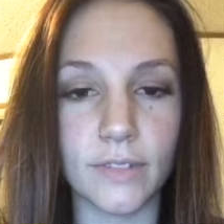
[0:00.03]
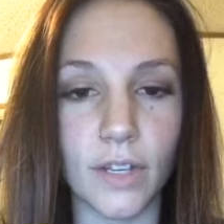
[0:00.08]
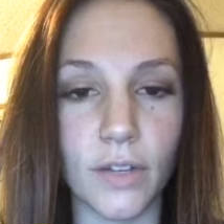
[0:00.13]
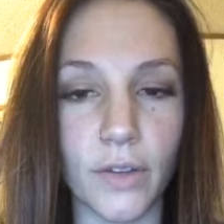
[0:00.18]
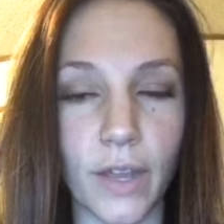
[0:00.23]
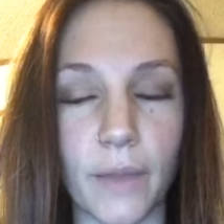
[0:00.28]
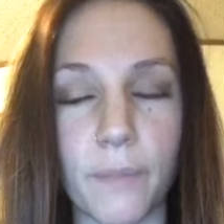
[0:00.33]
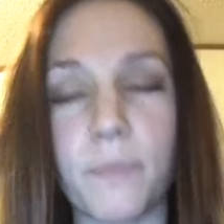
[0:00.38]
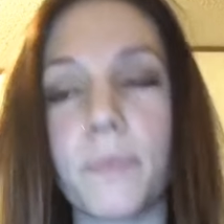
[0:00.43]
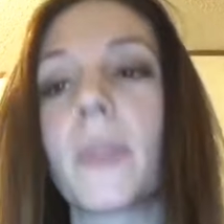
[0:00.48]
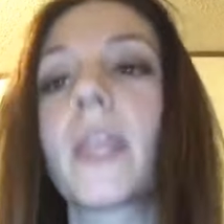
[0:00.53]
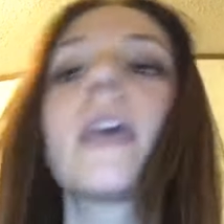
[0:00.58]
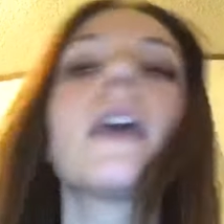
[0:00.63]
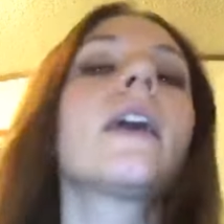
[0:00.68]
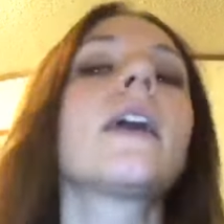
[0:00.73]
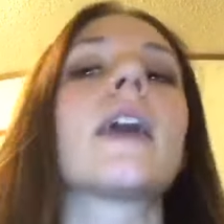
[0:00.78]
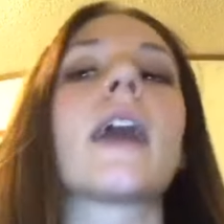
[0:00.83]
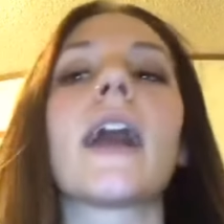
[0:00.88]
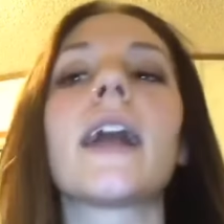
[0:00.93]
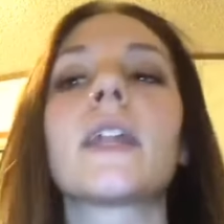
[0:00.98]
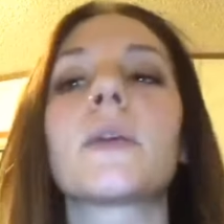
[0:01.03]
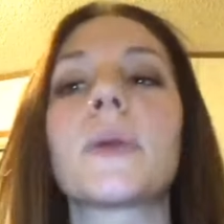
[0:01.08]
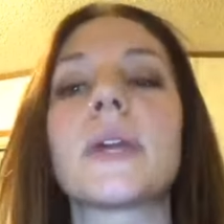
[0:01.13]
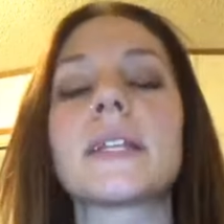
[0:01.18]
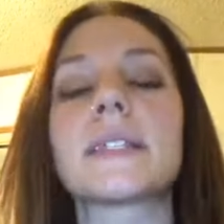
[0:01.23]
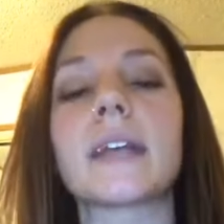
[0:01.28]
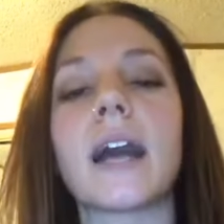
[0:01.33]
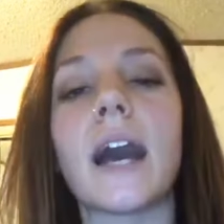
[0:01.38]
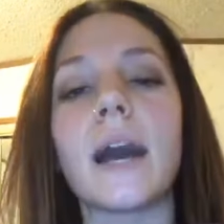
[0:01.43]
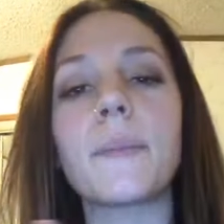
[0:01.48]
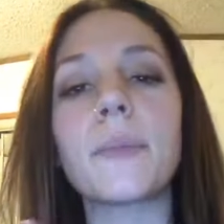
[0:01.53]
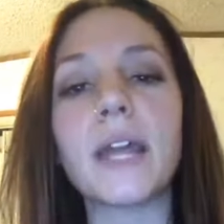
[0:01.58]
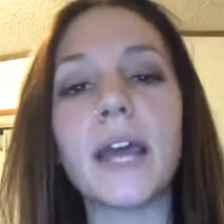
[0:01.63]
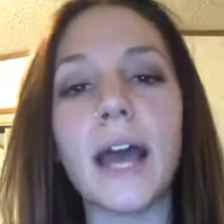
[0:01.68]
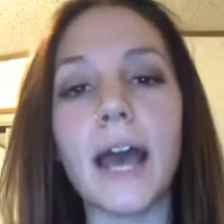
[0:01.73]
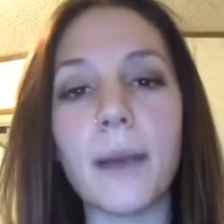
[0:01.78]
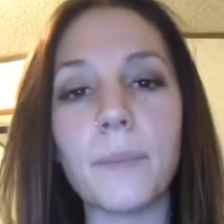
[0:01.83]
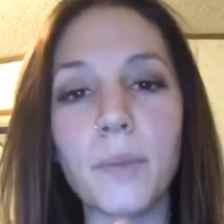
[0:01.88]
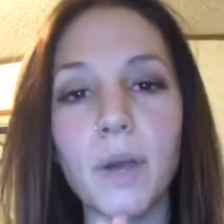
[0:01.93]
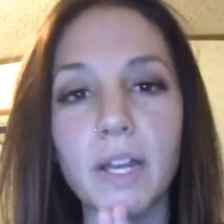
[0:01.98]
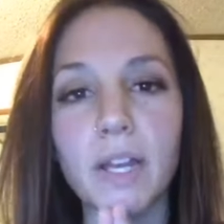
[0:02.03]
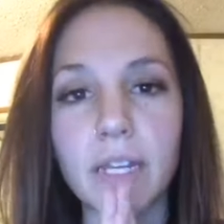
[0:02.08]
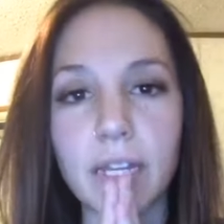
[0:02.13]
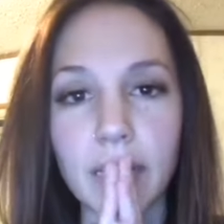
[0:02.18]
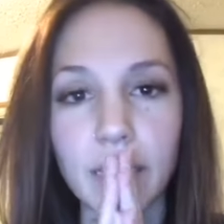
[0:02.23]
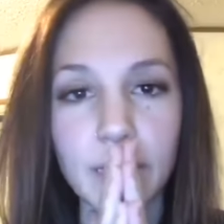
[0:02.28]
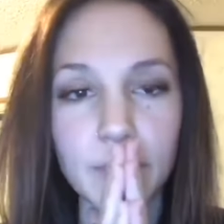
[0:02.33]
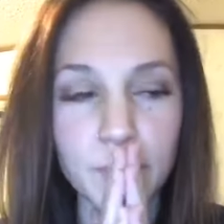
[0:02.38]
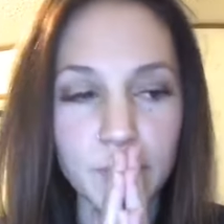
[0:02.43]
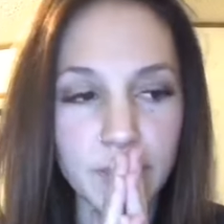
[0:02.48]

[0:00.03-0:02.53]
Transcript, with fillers: Okay. Anyways, I'm going to hop on here.